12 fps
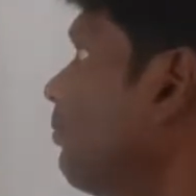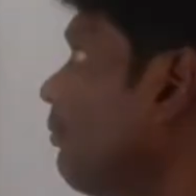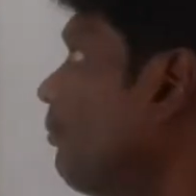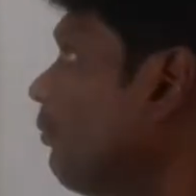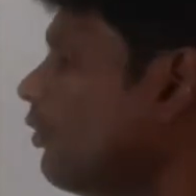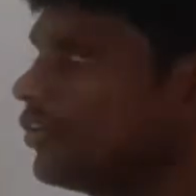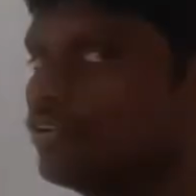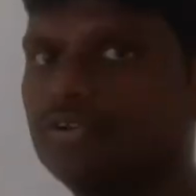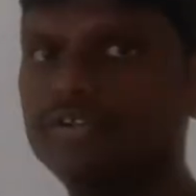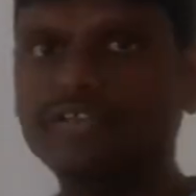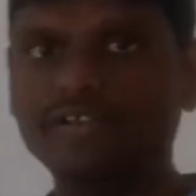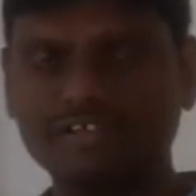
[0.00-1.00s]
more
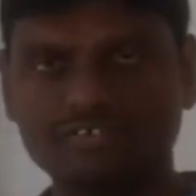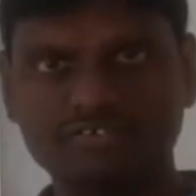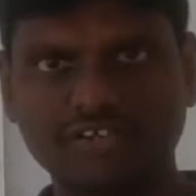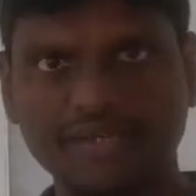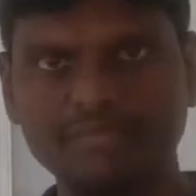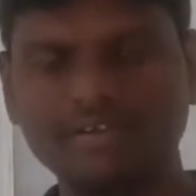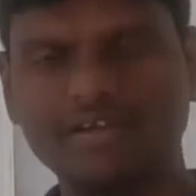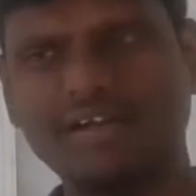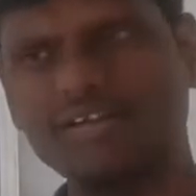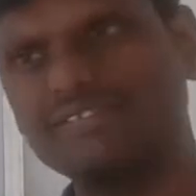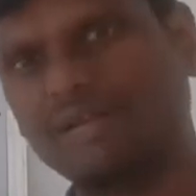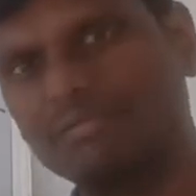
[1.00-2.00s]
during the rest time
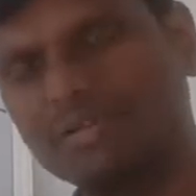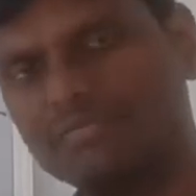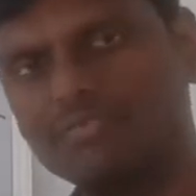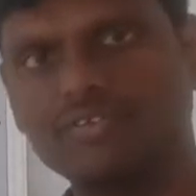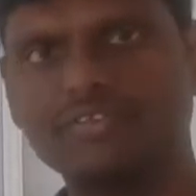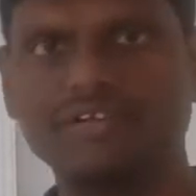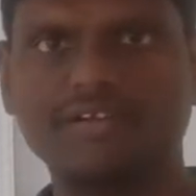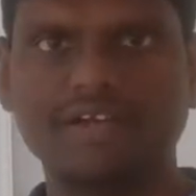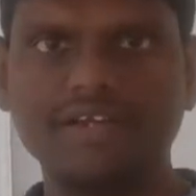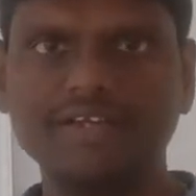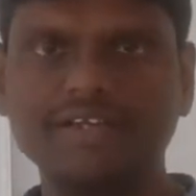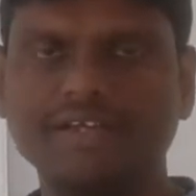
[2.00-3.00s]
and sometimes during the
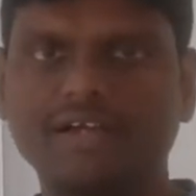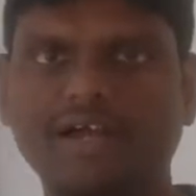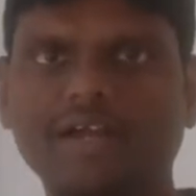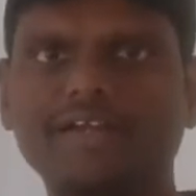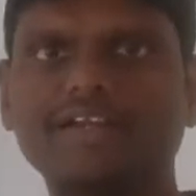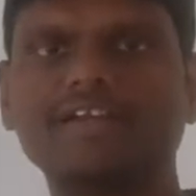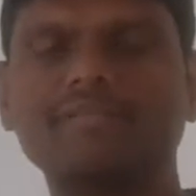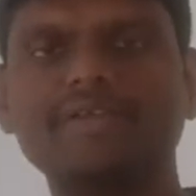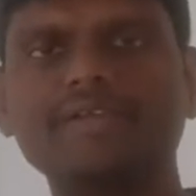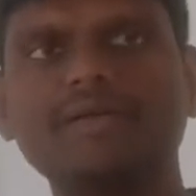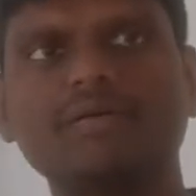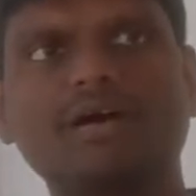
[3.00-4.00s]
night, and it will
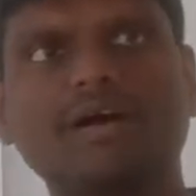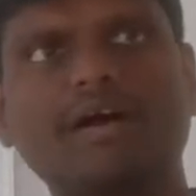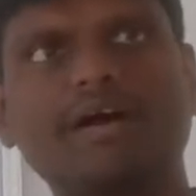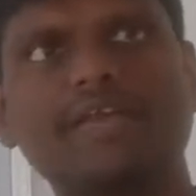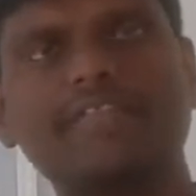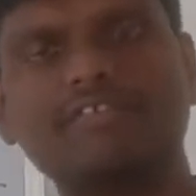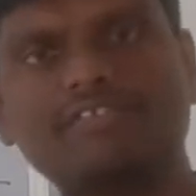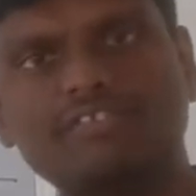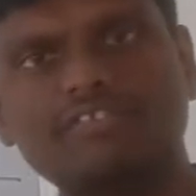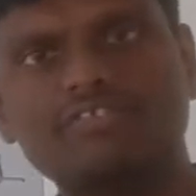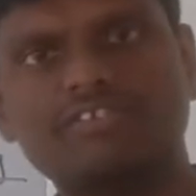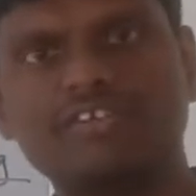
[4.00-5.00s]
be in the
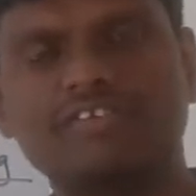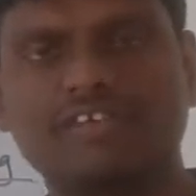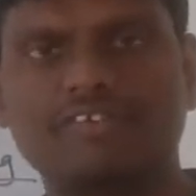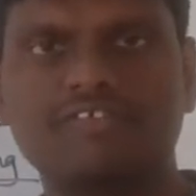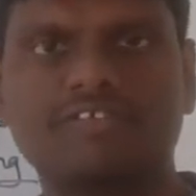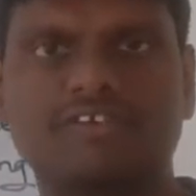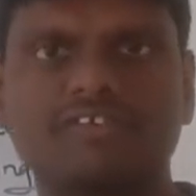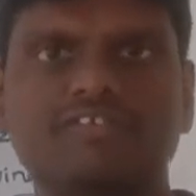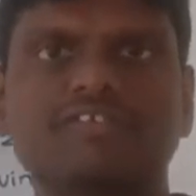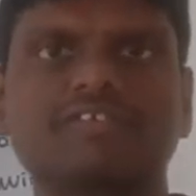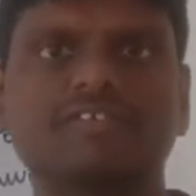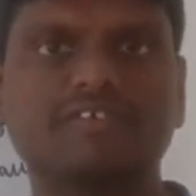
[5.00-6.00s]
first stage, otherwise called
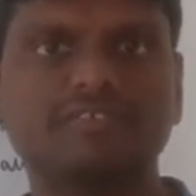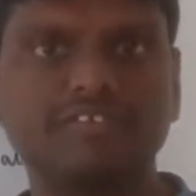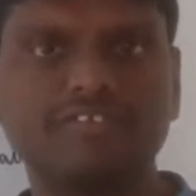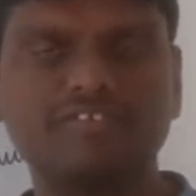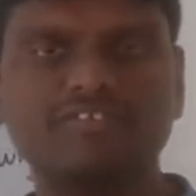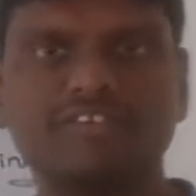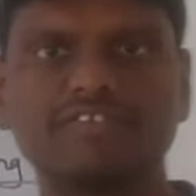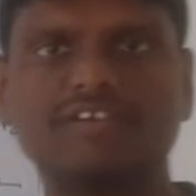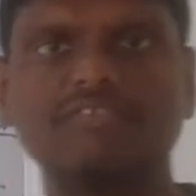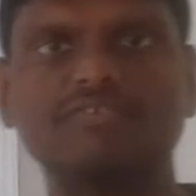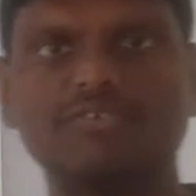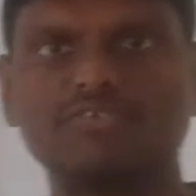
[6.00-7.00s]
as the freezing stage
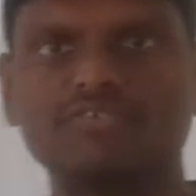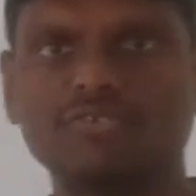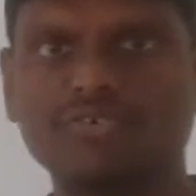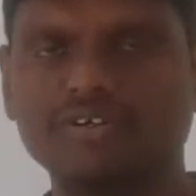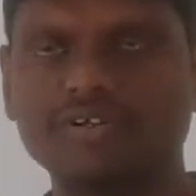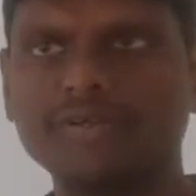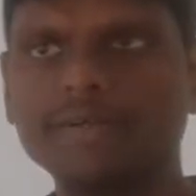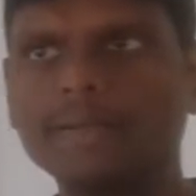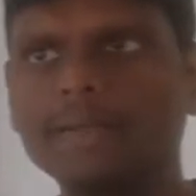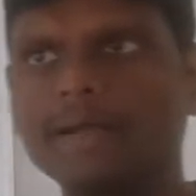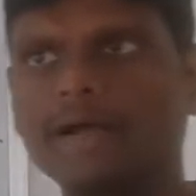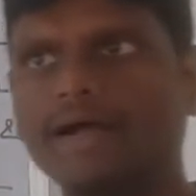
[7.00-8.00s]
of frozen shoulder.
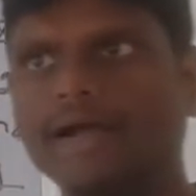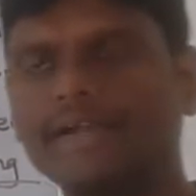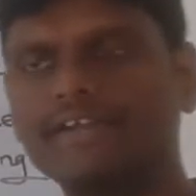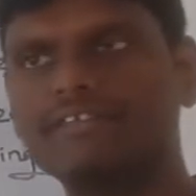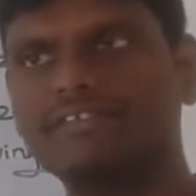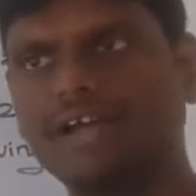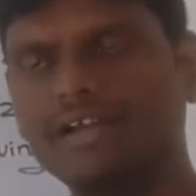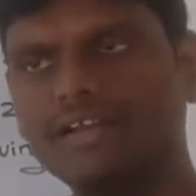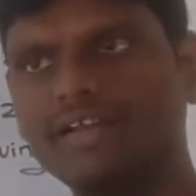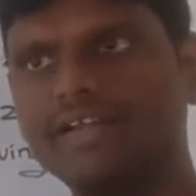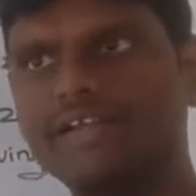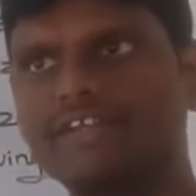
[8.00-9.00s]
It is
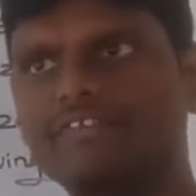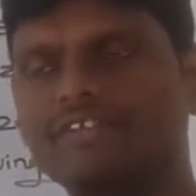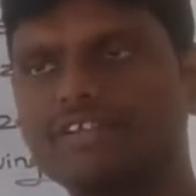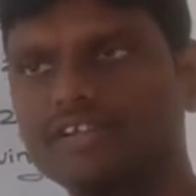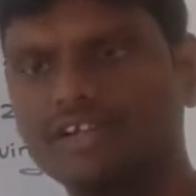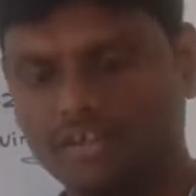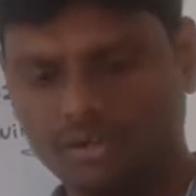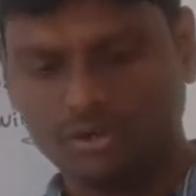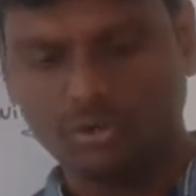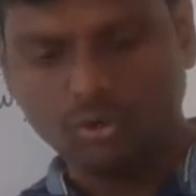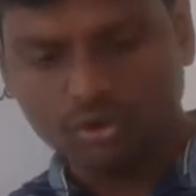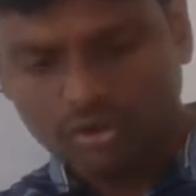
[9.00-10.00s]
dull in nature,
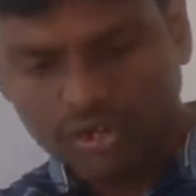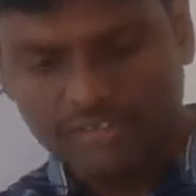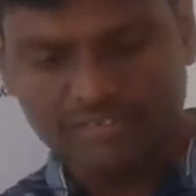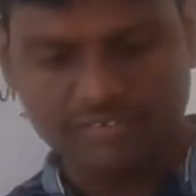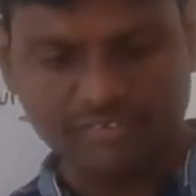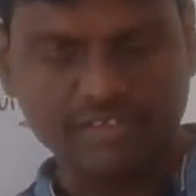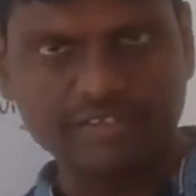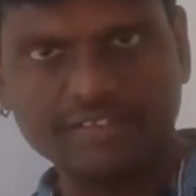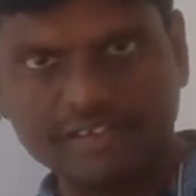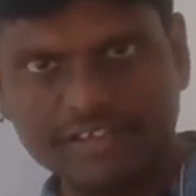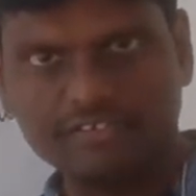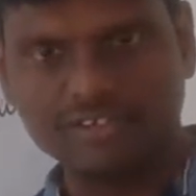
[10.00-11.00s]
localized in
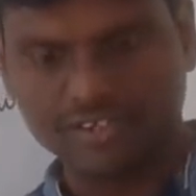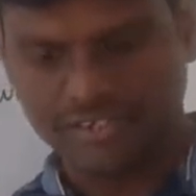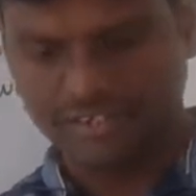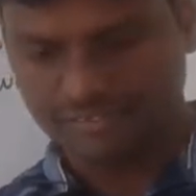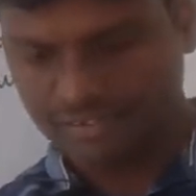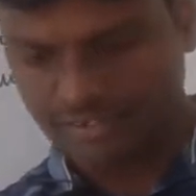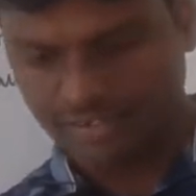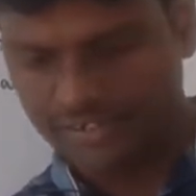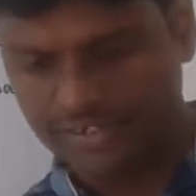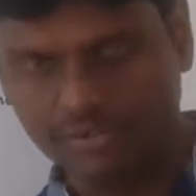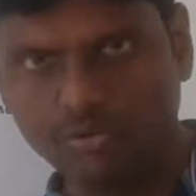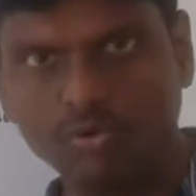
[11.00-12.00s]
the nature, it doesn't
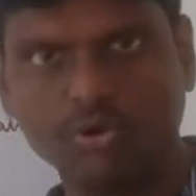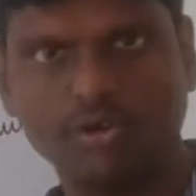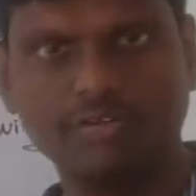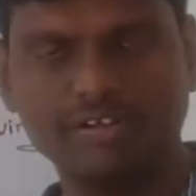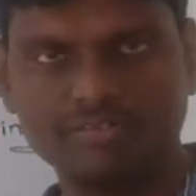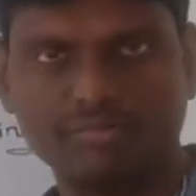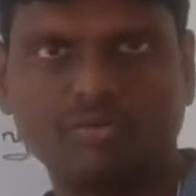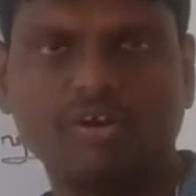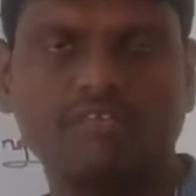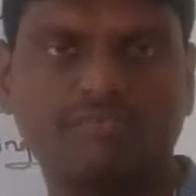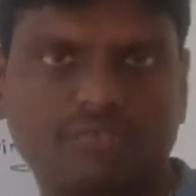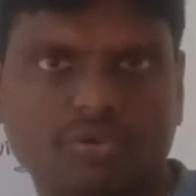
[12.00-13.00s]
really go down, it's more
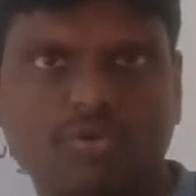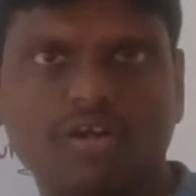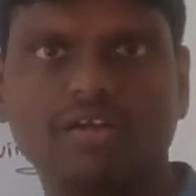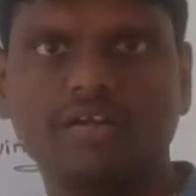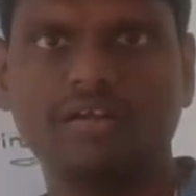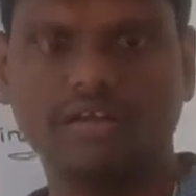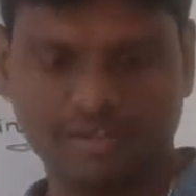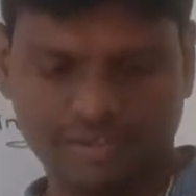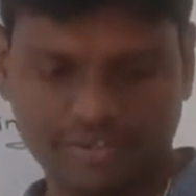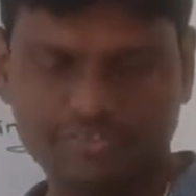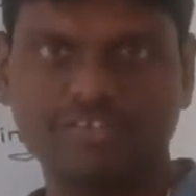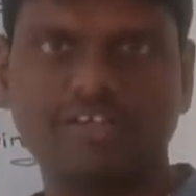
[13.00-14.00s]
of local
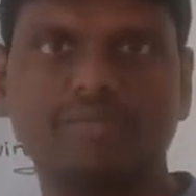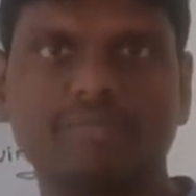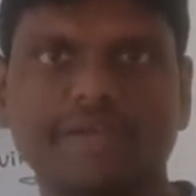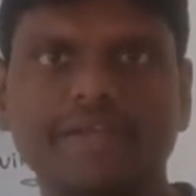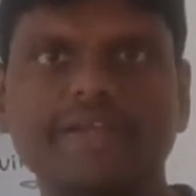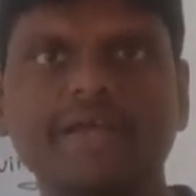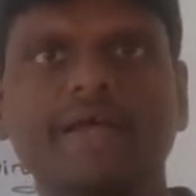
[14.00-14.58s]
regional pain.